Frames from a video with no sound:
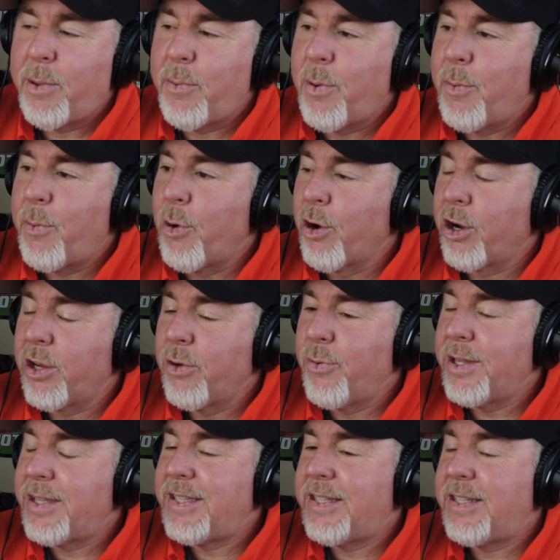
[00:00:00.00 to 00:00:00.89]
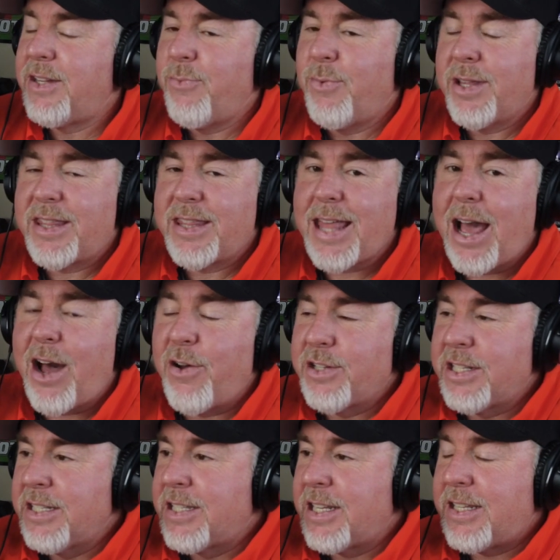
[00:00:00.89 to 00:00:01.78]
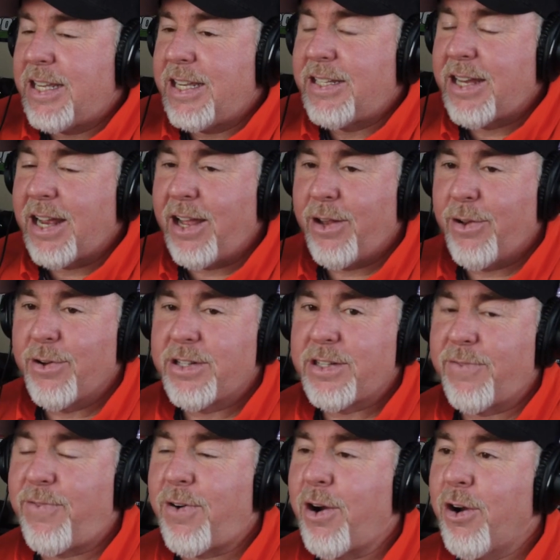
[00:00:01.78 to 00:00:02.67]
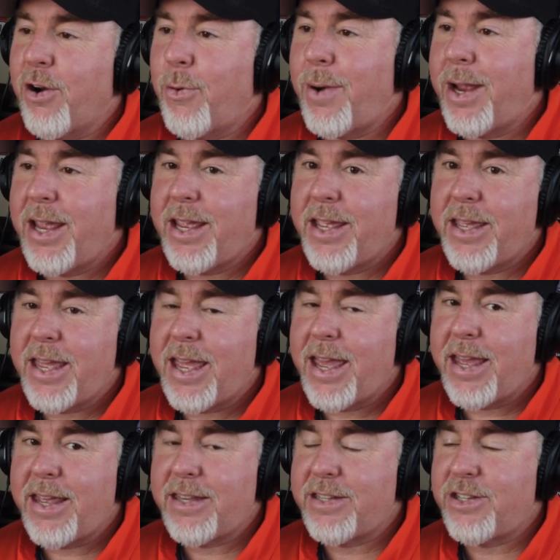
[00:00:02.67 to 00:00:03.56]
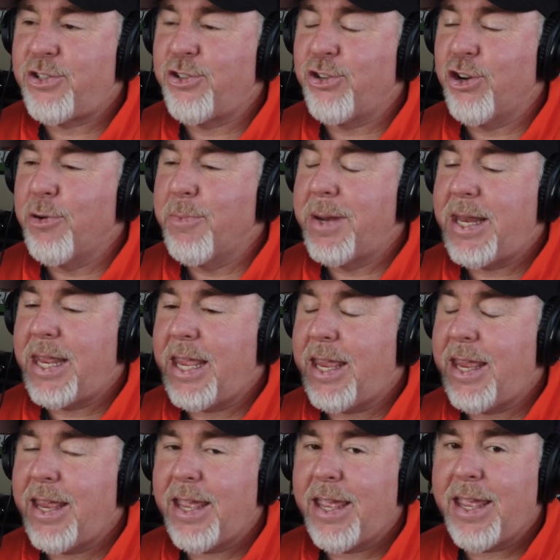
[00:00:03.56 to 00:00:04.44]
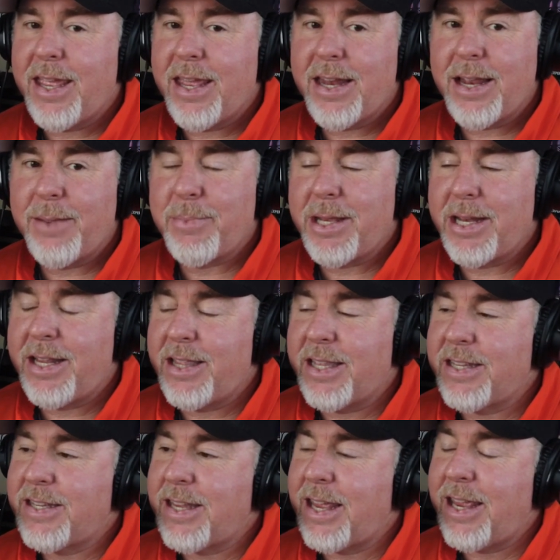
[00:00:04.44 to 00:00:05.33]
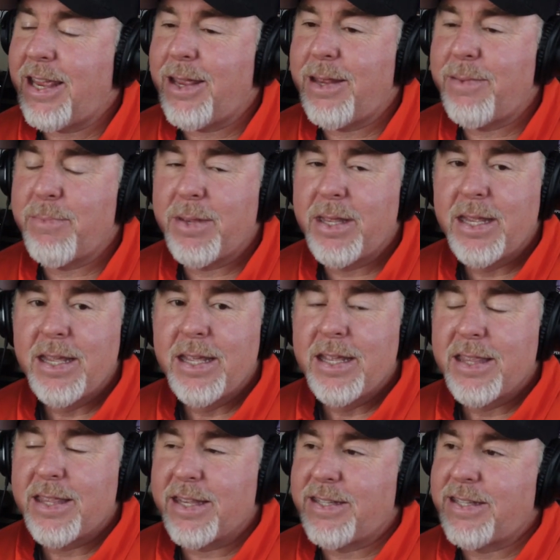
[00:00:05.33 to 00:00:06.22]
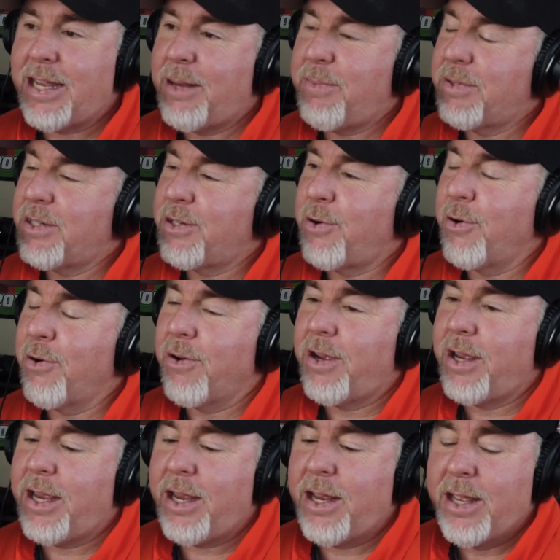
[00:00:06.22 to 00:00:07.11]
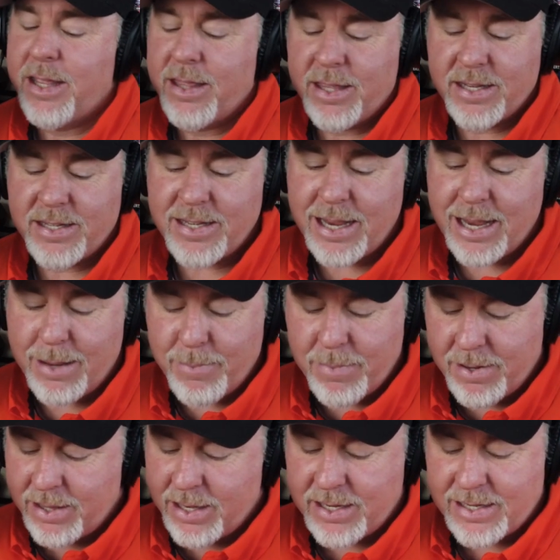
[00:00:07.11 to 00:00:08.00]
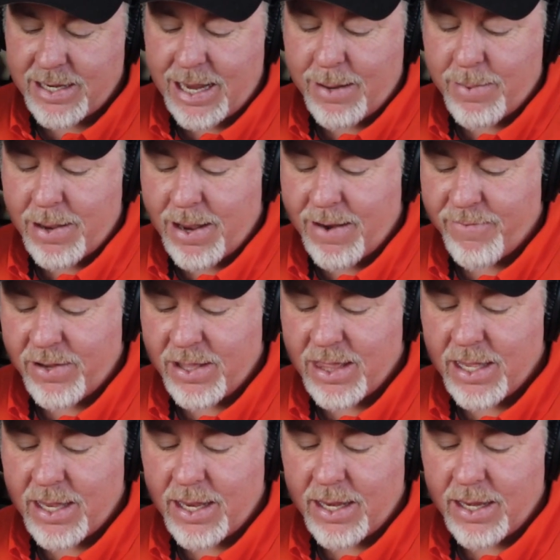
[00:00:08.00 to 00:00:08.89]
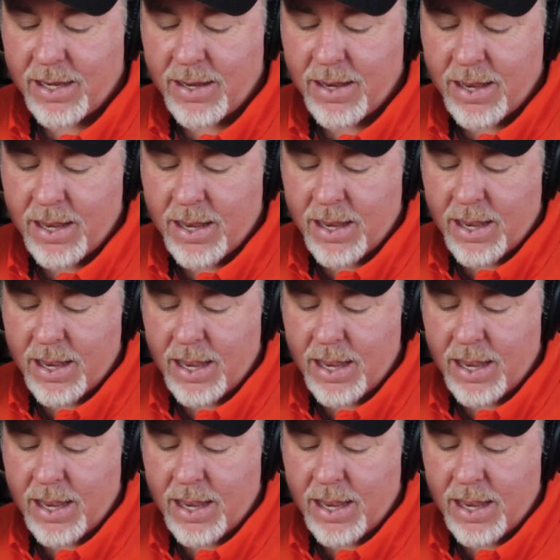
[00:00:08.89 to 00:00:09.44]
Well, we're working with thousands of detailers as far away as Germany, and I'm getting the same story, the same everything.